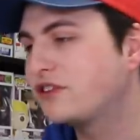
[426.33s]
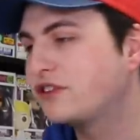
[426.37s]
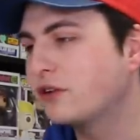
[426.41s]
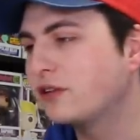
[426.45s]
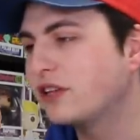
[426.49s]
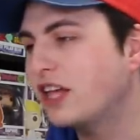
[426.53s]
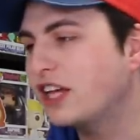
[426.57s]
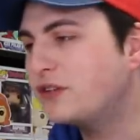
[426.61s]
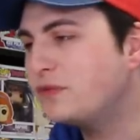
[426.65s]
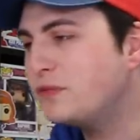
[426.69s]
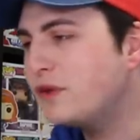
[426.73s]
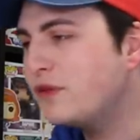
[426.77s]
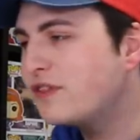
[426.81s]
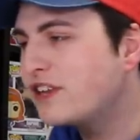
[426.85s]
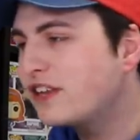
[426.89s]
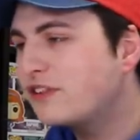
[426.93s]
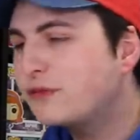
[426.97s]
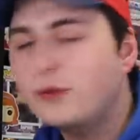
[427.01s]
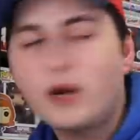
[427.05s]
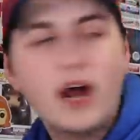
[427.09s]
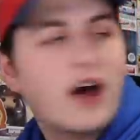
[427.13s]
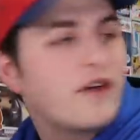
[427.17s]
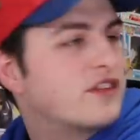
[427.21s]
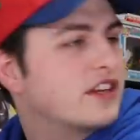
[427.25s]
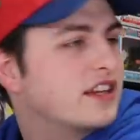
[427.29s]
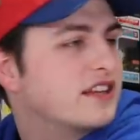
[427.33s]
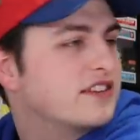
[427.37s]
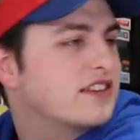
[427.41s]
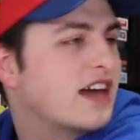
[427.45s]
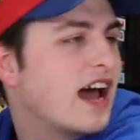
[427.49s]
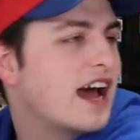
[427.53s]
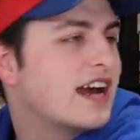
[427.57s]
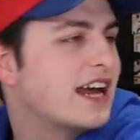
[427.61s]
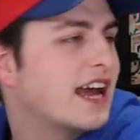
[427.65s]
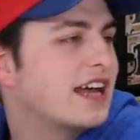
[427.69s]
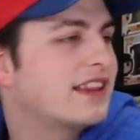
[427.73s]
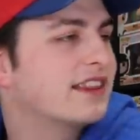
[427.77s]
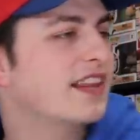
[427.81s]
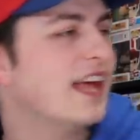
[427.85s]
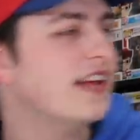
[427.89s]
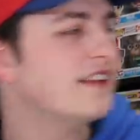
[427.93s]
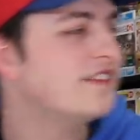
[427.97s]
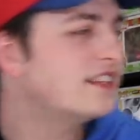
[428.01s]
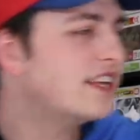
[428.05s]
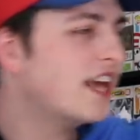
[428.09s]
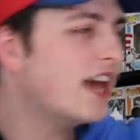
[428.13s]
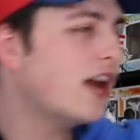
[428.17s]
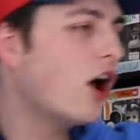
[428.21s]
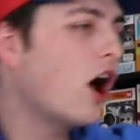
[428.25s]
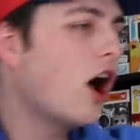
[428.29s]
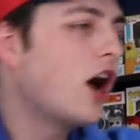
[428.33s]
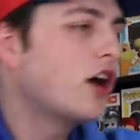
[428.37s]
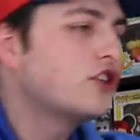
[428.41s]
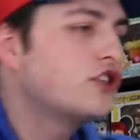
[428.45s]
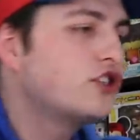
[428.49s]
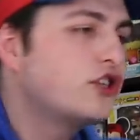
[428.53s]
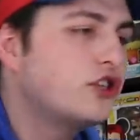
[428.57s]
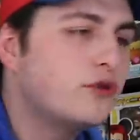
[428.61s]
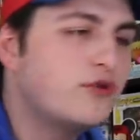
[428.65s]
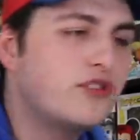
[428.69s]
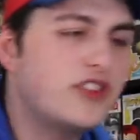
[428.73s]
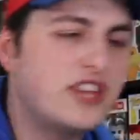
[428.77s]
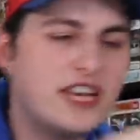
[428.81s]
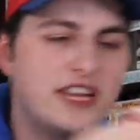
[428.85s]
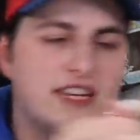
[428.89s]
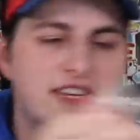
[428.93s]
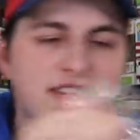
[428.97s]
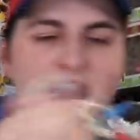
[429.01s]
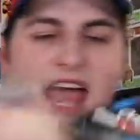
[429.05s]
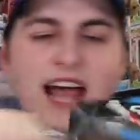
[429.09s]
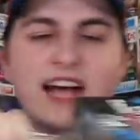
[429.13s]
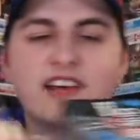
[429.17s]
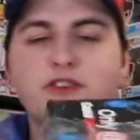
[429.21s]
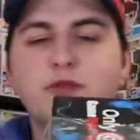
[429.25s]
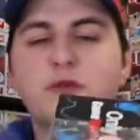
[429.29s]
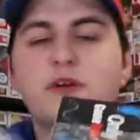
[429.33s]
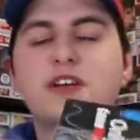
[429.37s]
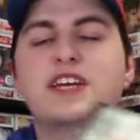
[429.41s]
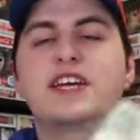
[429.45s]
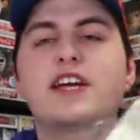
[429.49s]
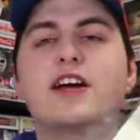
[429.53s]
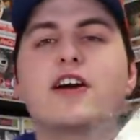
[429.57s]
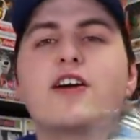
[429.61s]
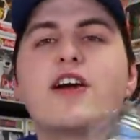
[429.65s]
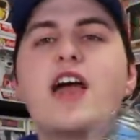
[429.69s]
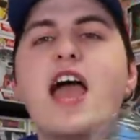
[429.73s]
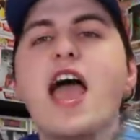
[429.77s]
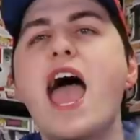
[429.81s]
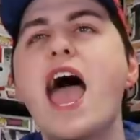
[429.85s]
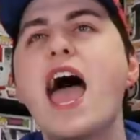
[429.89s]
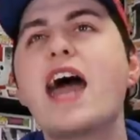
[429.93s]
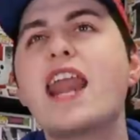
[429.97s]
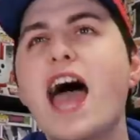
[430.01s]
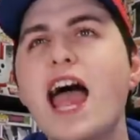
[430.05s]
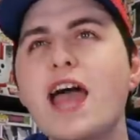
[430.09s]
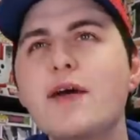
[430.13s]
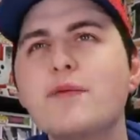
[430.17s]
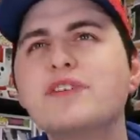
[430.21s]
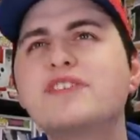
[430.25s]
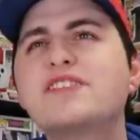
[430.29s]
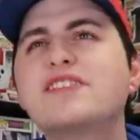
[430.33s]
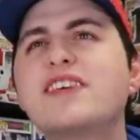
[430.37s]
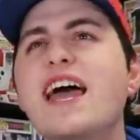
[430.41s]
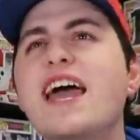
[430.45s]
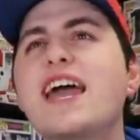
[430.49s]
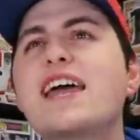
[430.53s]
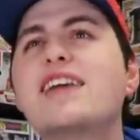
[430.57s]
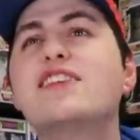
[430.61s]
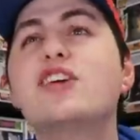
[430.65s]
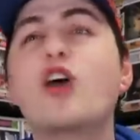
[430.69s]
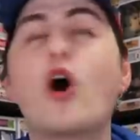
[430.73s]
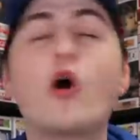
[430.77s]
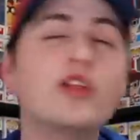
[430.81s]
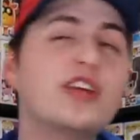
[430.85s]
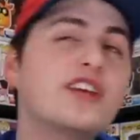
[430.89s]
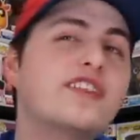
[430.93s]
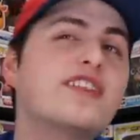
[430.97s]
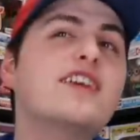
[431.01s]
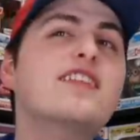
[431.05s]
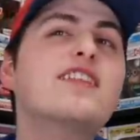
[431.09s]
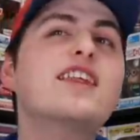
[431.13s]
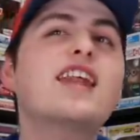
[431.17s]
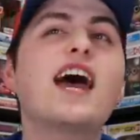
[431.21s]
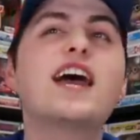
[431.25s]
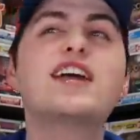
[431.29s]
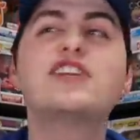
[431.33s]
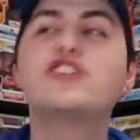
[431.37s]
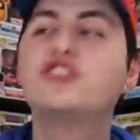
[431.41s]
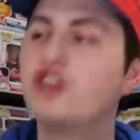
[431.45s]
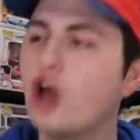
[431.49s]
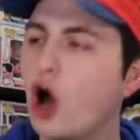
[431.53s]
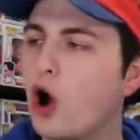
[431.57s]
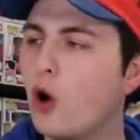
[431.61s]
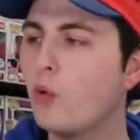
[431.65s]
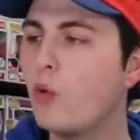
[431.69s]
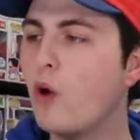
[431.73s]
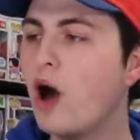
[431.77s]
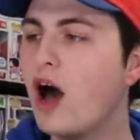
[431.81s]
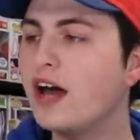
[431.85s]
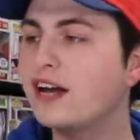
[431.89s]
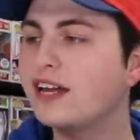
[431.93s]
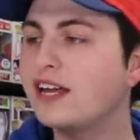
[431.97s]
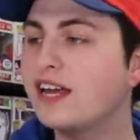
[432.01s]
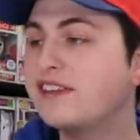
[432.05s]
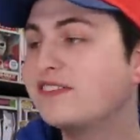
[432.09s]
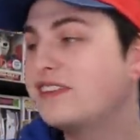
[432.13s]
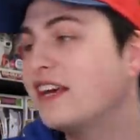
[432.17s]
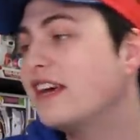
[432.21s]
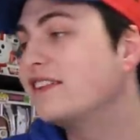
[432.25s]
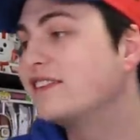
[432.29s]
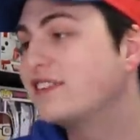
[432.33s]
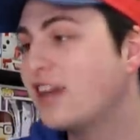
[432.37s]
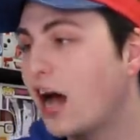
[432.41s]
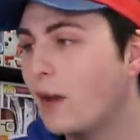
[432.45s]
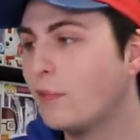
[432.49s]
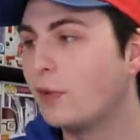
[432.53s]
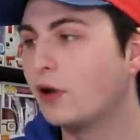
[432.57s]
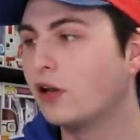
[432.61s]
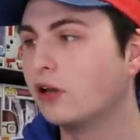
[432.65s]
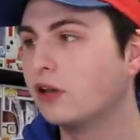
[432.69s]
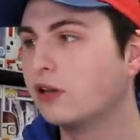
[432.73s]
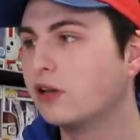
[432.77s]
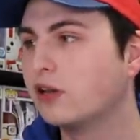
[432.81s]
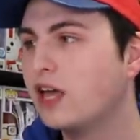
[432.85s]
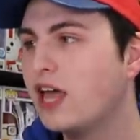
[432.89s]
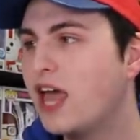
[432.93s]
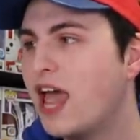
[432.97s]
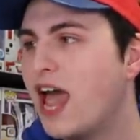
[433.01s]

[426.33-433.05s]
So let's move this one off to the side and let's get on to the next one here. And I would say the only thing that I don't want is a double.